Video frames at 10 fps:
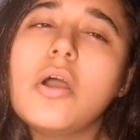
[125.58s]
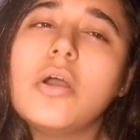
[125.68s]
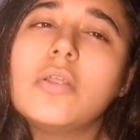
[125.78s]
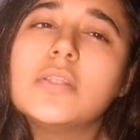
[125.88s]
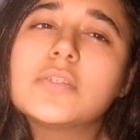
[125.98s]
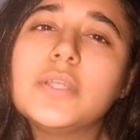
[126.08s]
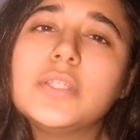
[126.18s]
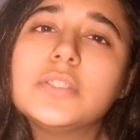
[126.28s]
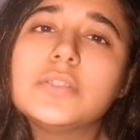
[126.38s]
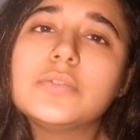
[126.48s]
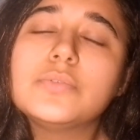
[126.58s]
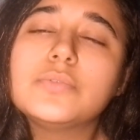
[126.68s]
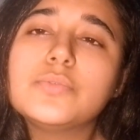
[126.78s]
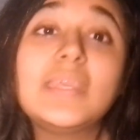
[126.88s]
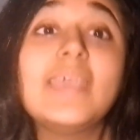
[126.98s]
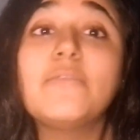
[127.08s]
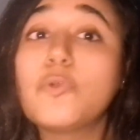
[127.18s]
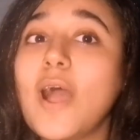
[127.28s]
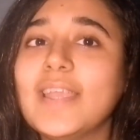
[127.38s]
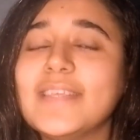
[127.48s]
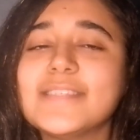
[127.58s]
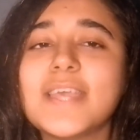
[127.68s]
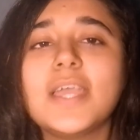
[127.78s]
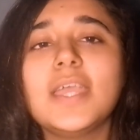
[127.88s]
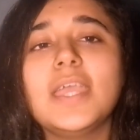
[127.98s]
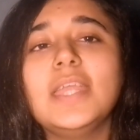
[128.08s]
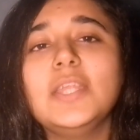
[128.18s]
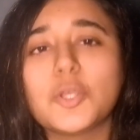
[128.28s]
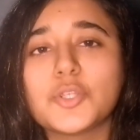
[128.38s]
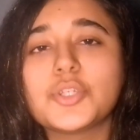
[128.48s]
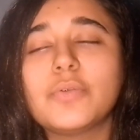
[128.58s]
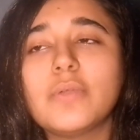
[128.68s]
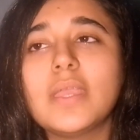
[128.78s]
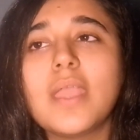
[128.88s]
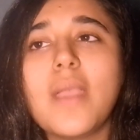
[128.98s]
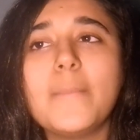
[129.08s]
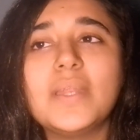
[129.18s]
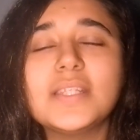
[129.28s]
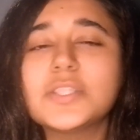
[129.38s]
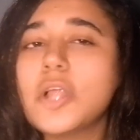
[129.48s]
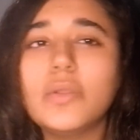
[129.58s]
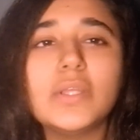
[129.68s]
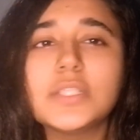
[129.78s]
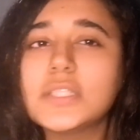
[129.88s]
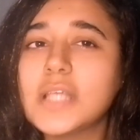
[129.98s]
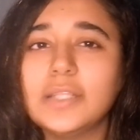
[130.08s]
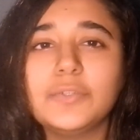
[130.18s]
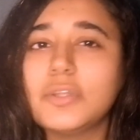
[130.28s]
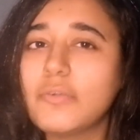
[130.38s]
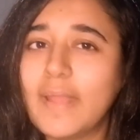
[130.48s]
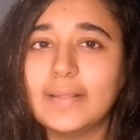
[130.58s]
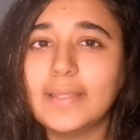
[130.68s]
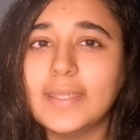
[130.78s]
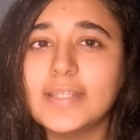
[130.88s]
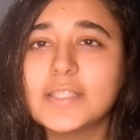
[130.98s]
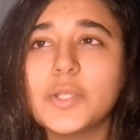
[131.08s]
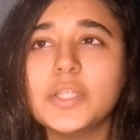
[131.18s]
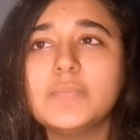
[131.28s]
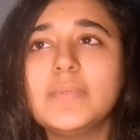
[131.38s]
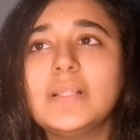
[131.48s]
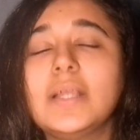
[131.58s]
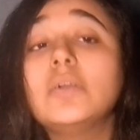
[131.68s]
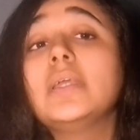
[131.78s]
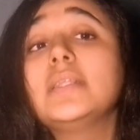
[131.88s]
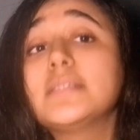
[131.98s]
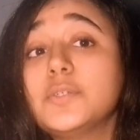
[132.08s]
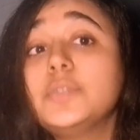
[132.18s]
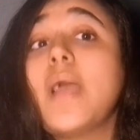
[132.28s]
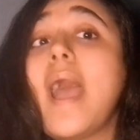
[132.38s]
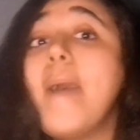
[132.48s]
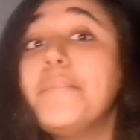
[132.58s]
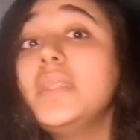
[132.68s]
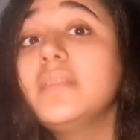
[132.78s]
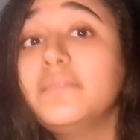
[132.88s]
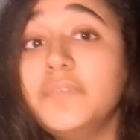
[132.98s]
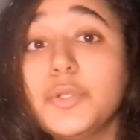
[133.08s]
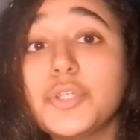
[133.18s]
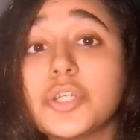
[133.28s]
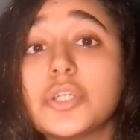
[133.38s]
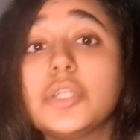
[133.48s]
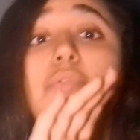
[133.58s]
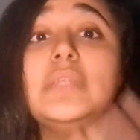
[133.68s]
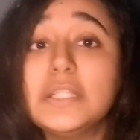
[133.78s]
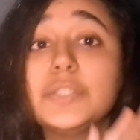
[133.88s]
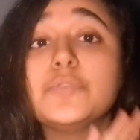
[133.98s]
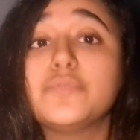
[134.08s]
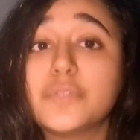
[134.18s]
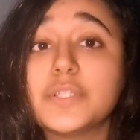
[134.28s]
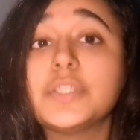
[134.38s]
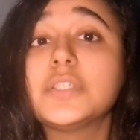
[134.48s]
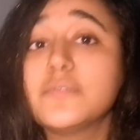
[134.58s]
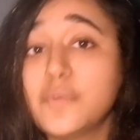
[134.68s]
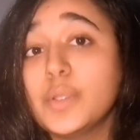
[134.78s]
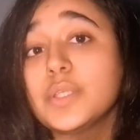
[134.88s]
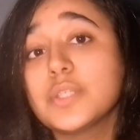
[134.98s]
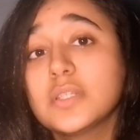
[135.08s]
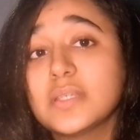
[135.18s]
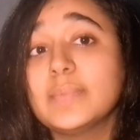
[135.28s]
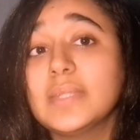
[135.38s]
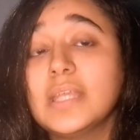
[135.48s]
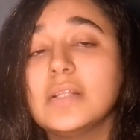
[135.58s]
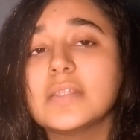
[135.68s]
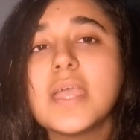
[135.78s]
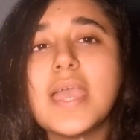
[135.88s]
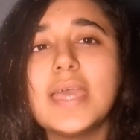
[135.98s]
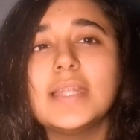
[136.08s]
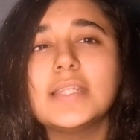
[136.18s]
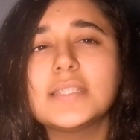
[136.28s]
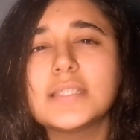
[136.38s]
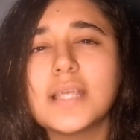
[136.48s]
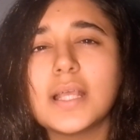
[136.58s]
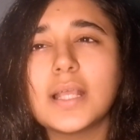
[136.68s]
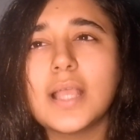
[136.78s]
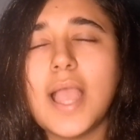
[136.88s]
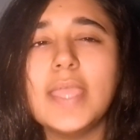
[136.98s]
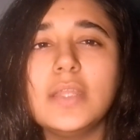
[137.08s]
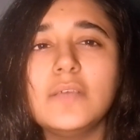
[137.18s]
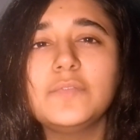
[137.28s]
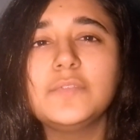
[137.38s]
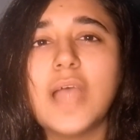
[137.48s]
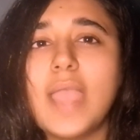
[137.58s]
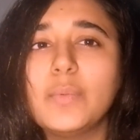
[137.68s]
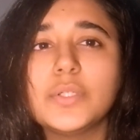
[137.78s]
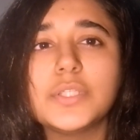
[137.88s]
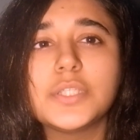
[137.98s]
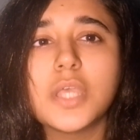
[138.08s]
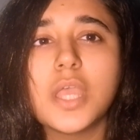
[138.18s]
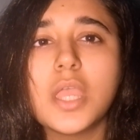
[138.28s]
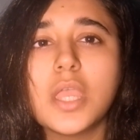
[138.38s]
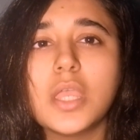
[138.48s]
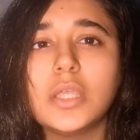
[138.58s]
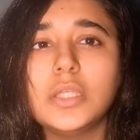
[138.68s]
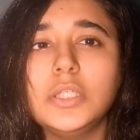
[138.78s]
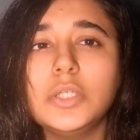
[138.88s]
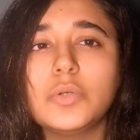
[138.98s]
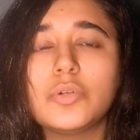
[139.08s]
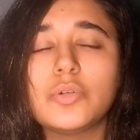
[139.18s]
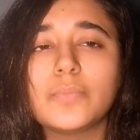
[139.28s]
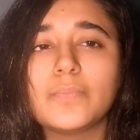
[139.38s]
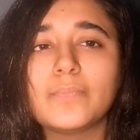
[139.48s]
or it's going to give rise in your story. But it's not going to tell you directly. It's going to be like, okay, this is going to happen in the future. You need to first focus on something else. And it kind of diverts your